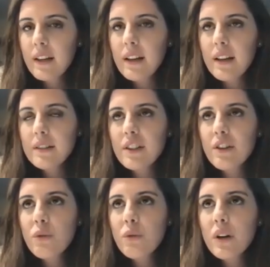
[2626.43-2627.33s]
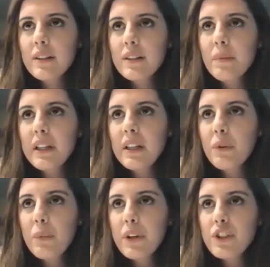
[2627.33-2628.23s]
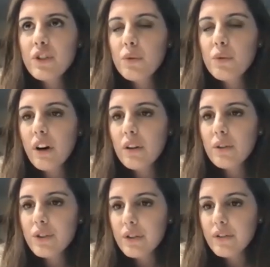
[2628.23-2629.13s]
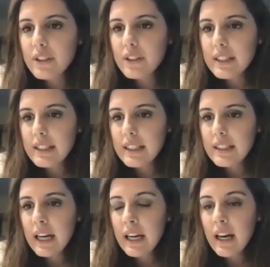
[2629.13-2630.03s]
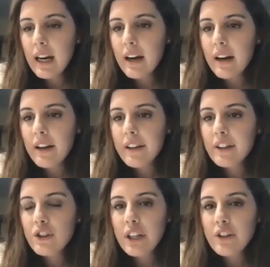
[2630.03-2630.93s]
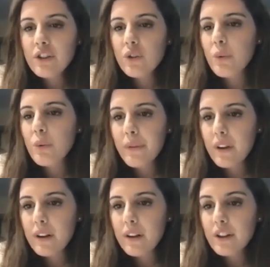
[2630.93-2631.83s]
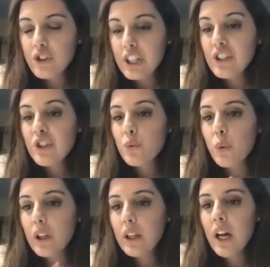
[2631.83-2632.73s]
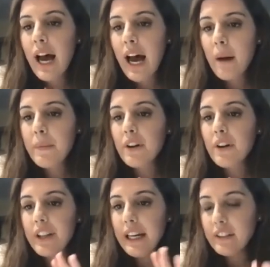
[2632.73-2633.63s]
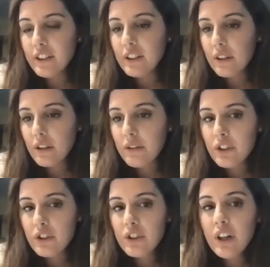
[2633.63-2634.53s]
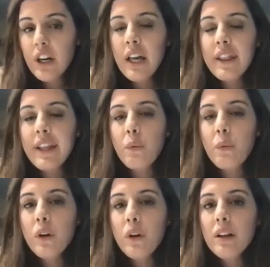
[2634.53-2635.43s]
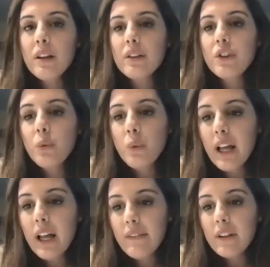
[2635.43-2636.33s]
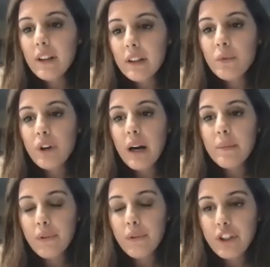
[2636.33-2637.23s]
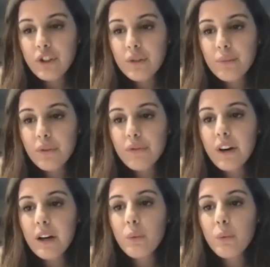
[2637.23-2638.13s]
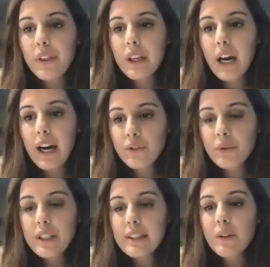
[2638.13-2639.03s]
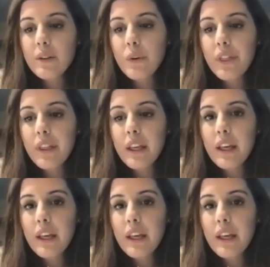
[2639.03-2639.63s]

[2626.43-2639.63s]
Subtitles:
So typically with patients with ocular surface disease, the changes will happen on the anterior curvature. You will have a lot more aberration profile with the eye trace and with the